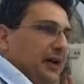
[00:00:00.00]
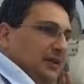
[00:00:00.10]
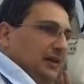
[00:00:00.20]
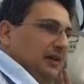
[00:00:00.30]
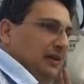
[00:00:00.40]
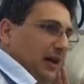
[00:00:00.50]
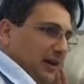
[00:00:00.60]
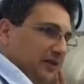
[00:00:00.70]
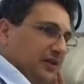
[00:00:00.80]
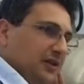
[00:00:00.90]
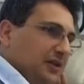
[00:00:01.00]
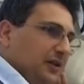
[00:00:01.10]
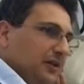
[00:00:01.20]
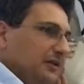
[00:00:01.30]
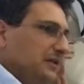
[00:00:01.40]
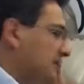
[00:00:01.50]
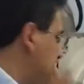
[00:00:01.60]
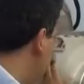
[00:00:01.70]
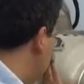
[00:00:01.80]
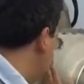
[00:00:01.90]
rather large. This
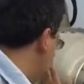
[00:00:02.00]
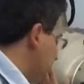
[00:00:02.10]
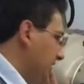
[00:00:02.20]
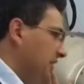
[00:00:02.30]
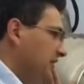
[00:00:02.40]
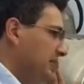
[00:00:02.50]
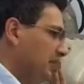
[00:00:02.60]
is necessary